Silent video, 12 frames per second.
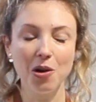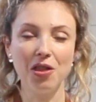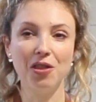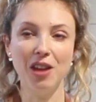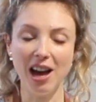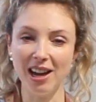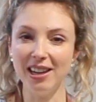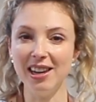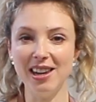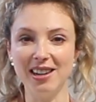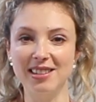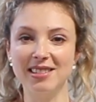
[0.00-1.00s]
That
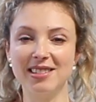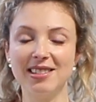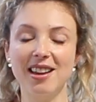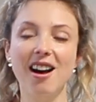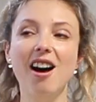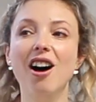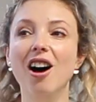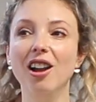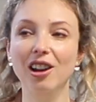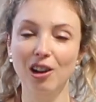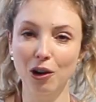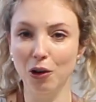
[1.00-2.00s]
is
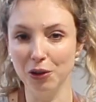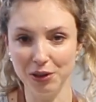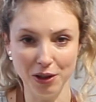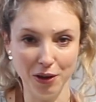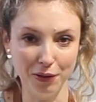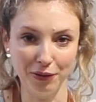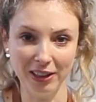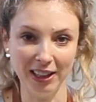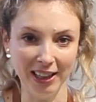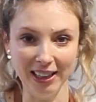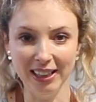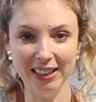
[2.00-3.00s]
a lot of
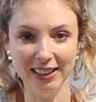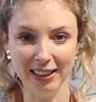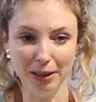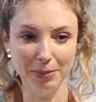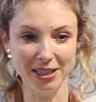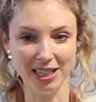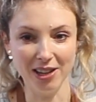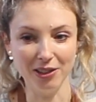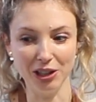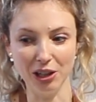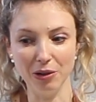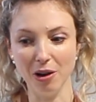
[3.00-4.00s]
clay, let me tell
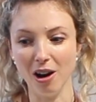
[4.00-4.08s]
you.